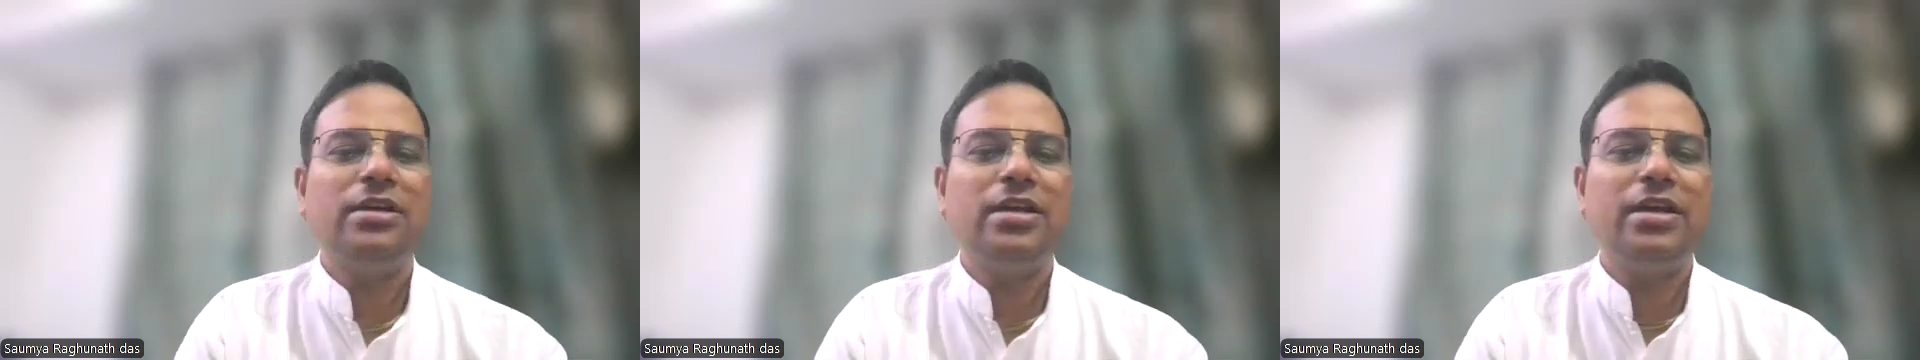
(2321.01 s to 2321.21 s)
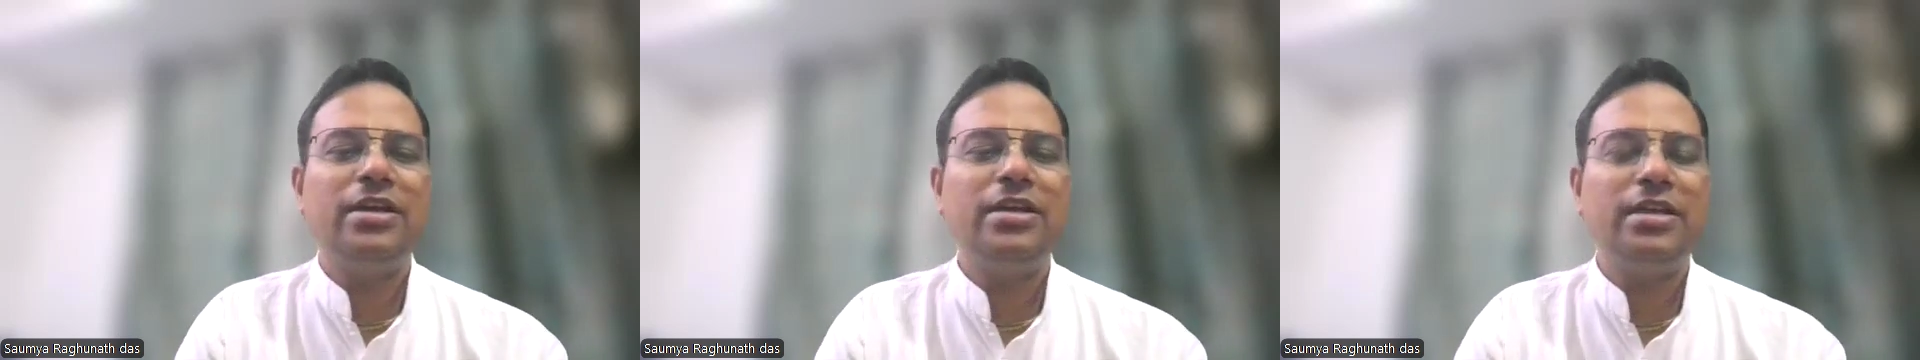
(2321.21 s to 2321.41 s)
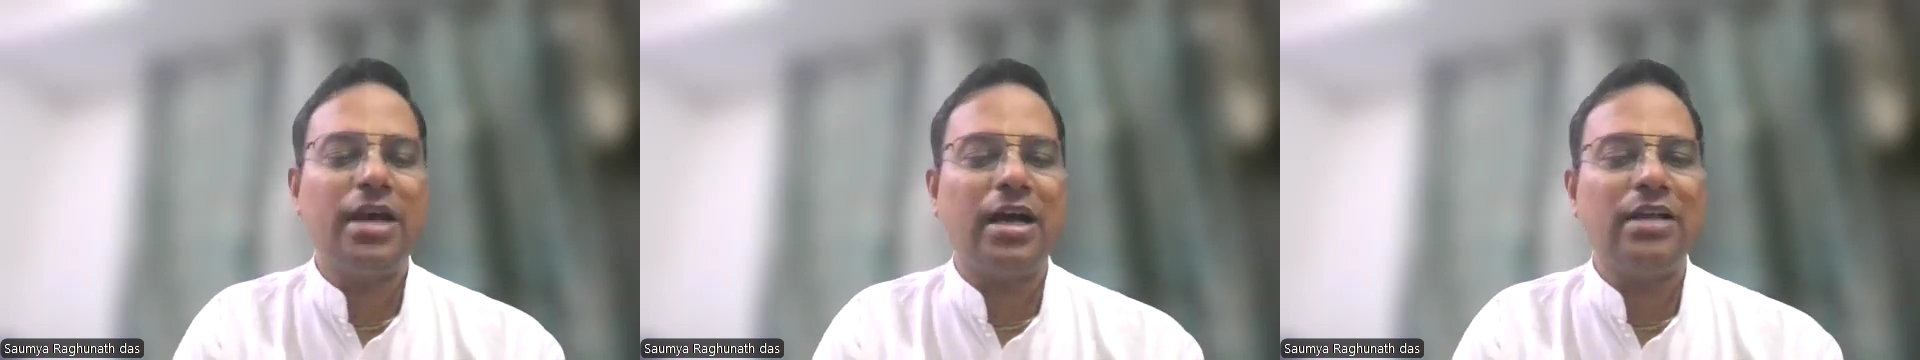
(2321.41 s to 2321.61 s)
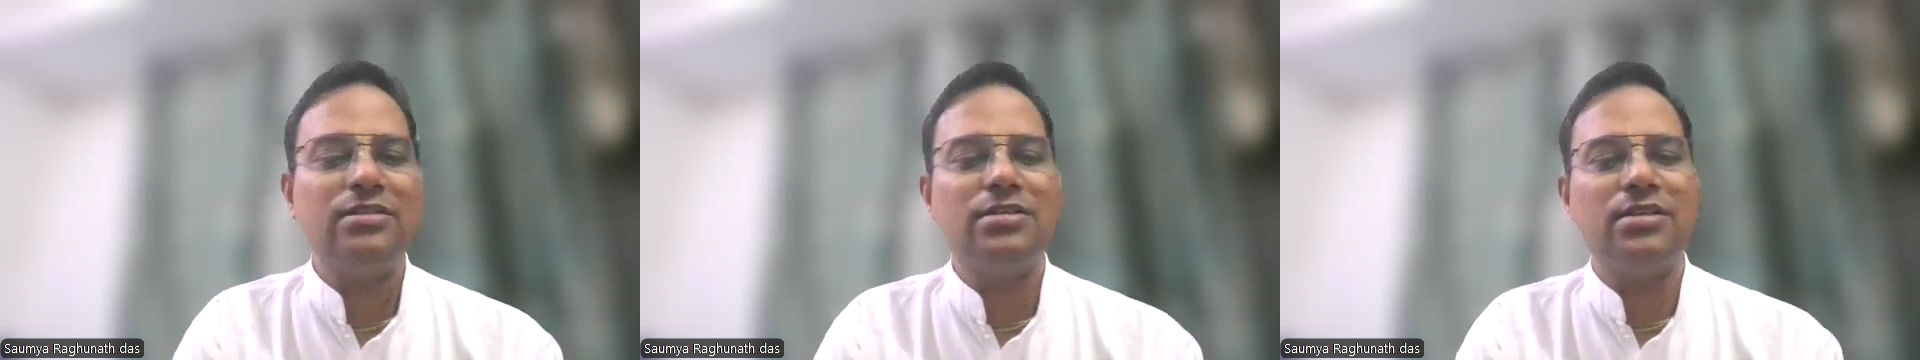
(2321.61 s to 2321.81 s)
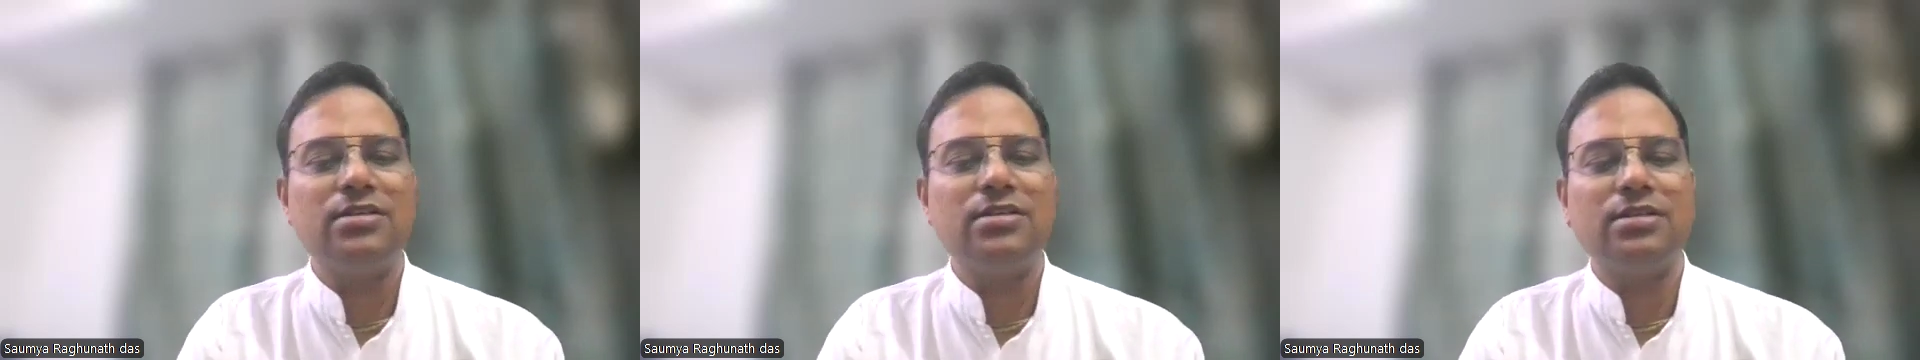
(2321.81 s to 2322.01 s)
and He
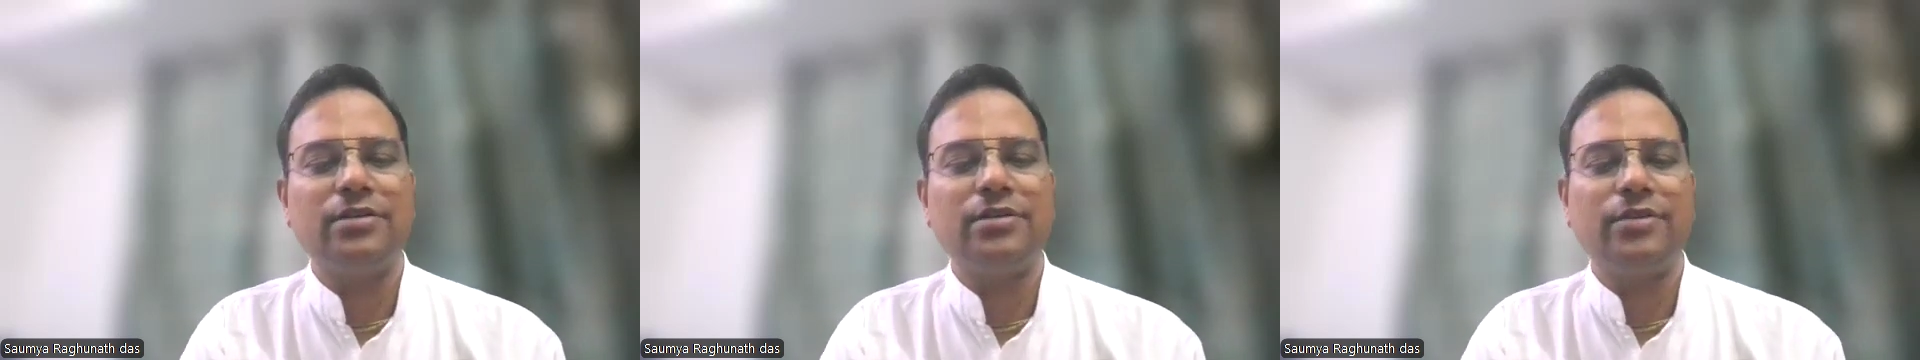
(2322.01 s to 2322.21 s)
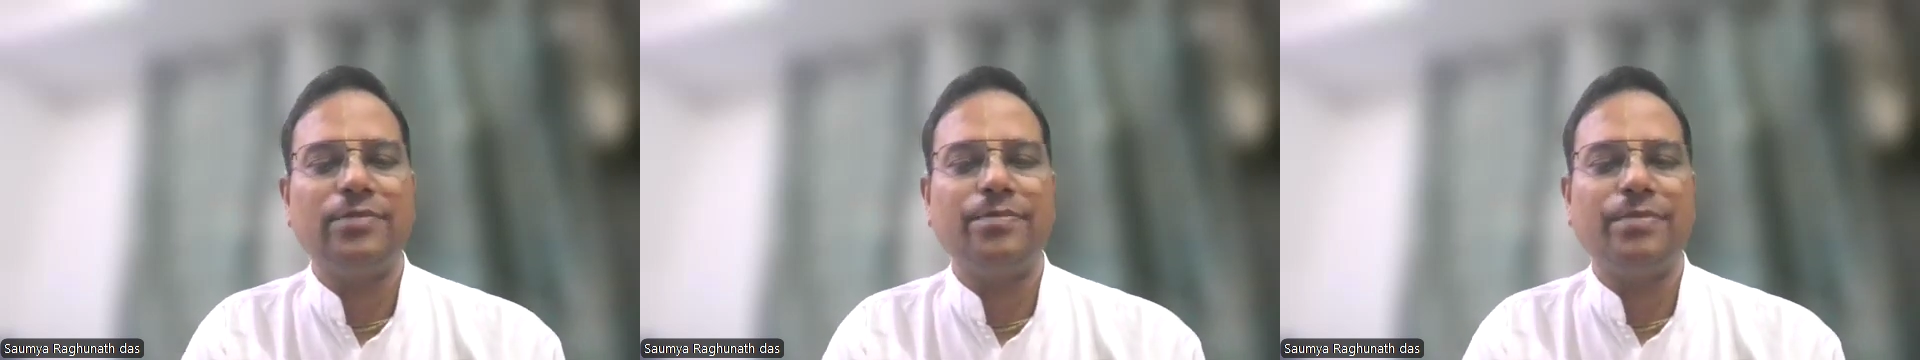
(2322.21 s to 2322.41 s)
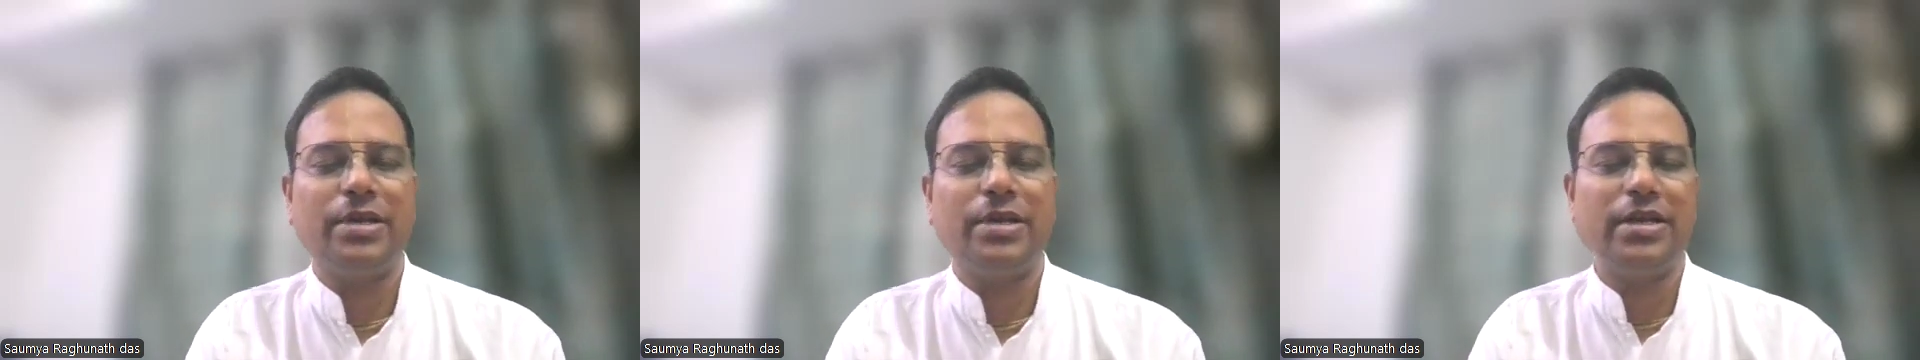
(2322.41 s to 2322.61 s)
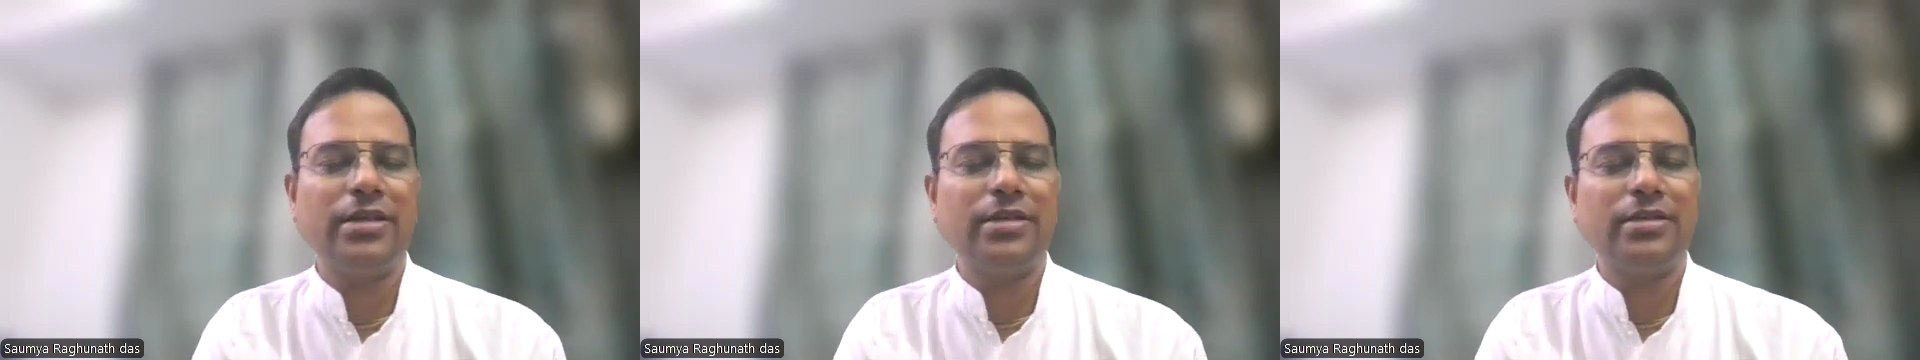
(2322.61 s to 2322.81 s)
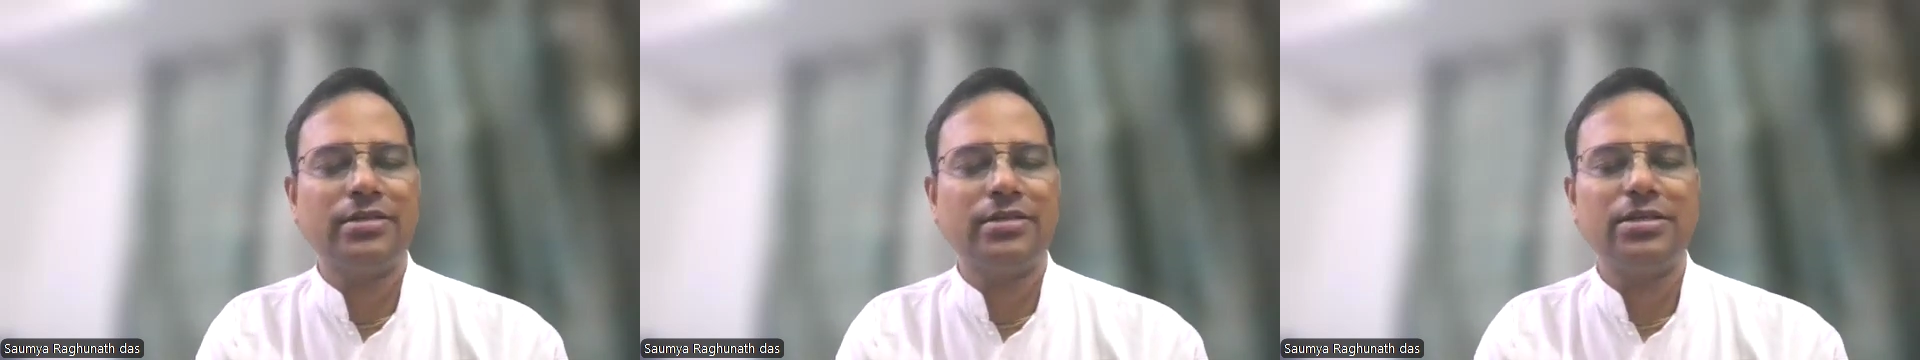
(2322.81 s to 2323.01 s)
answers our
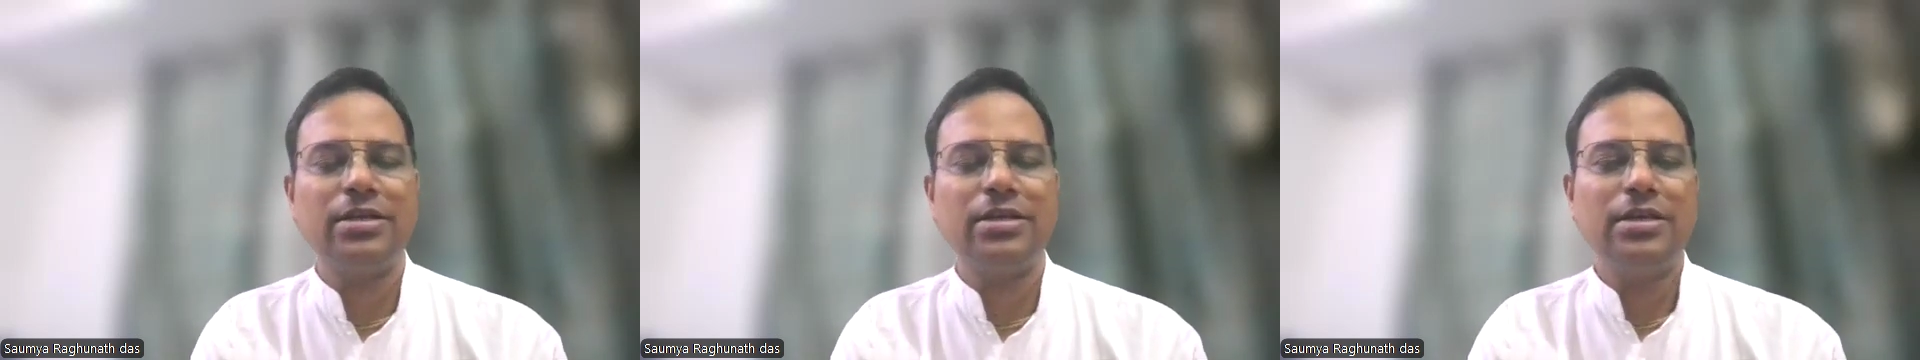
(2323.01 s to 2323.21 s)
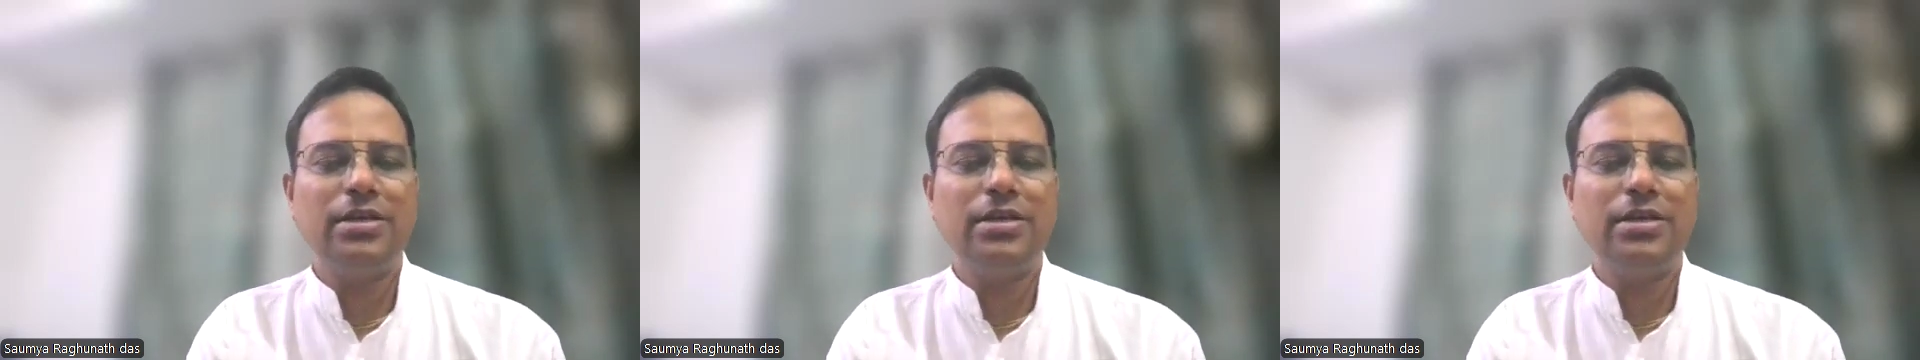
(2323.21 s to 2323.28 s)
prayers